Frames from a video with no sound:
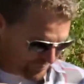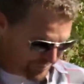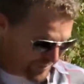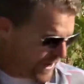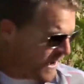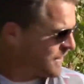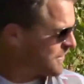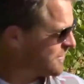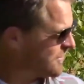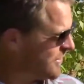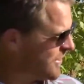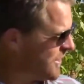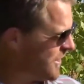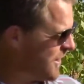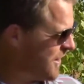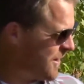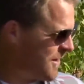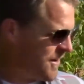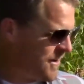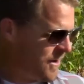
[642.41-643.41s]
fact:
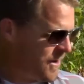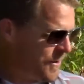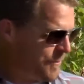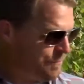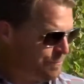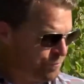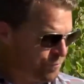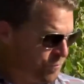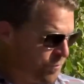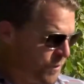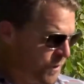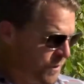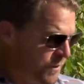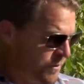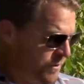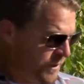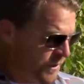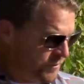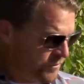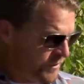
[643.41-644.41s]
the um,
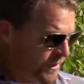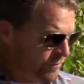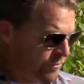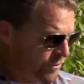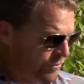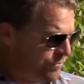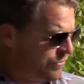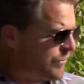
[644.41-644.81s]
they discovered a